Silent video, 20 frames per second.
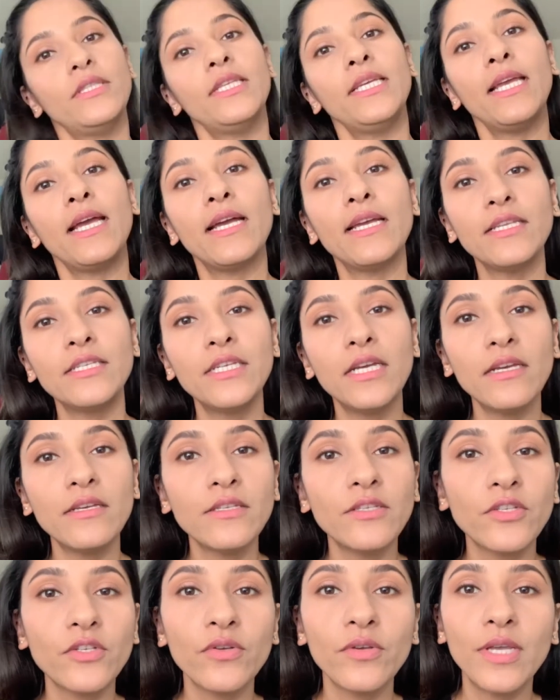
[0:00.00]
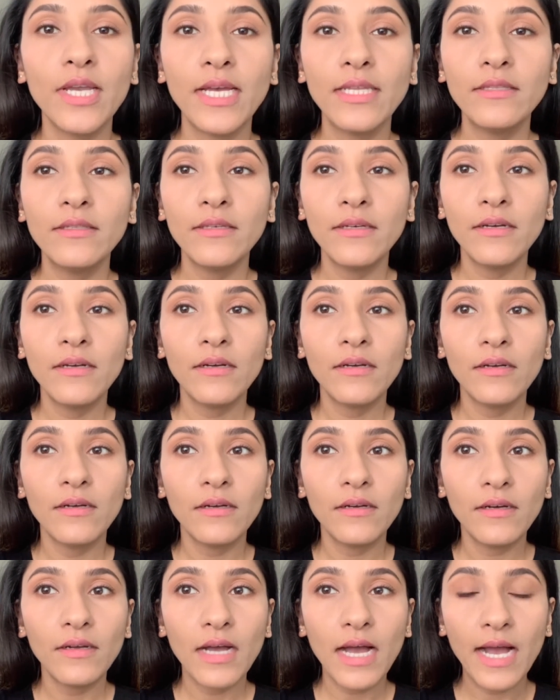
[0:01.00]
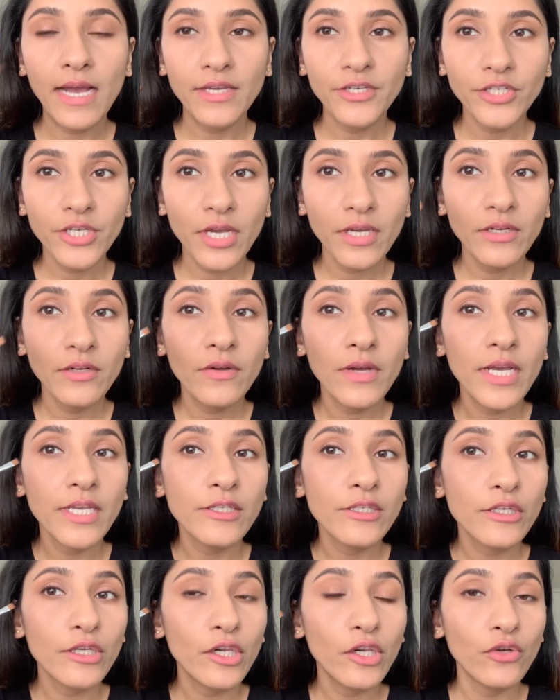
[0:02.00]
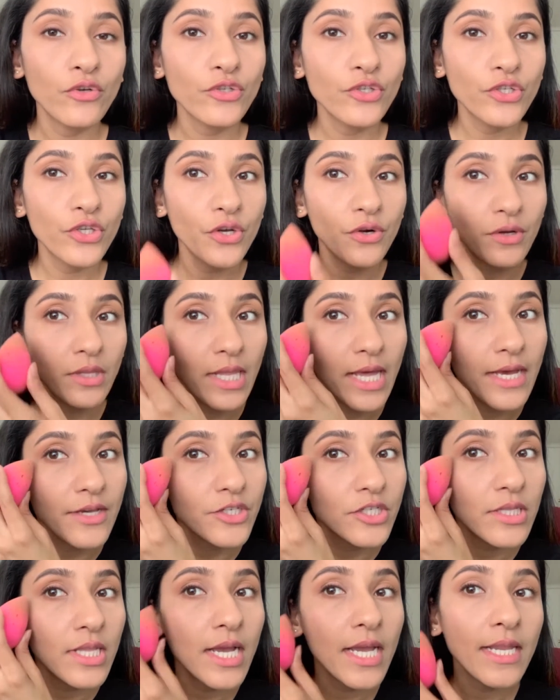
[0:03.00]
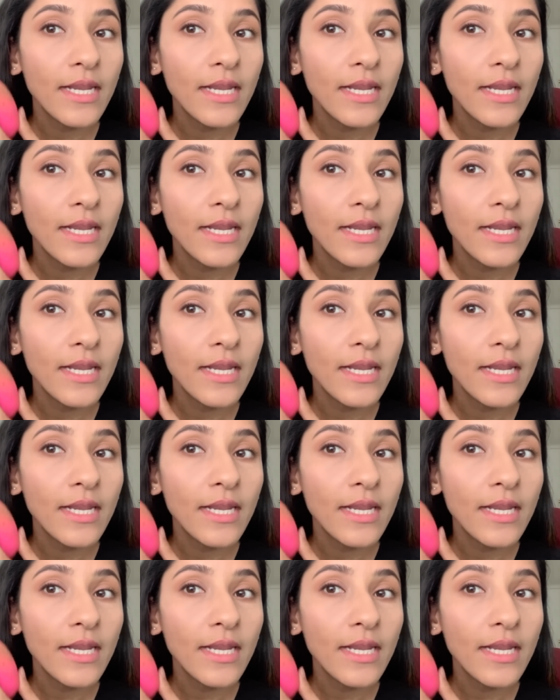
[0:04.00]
idea is to get the eyeshadow as close to your lash line,